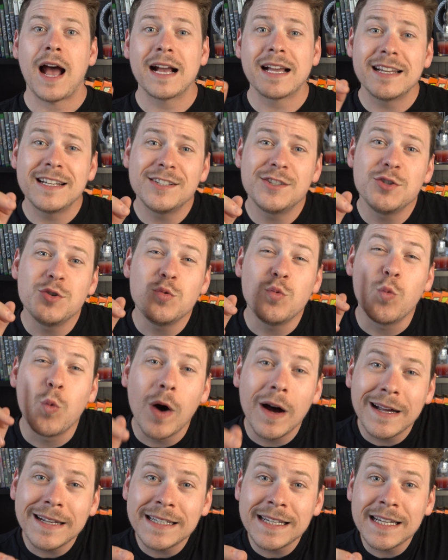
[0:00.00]
I gotta do
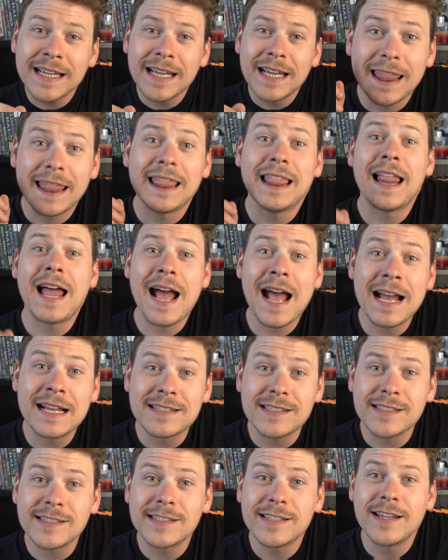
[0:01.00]
one
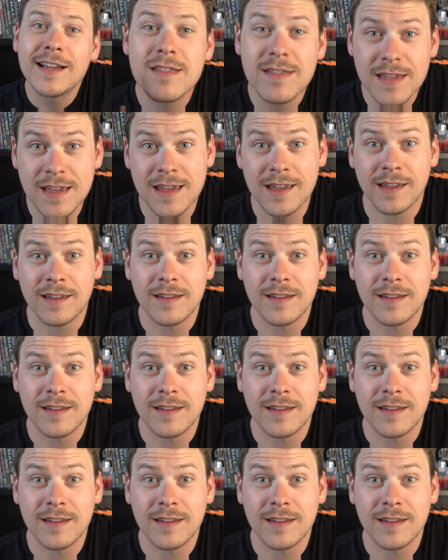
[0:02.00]
last thing.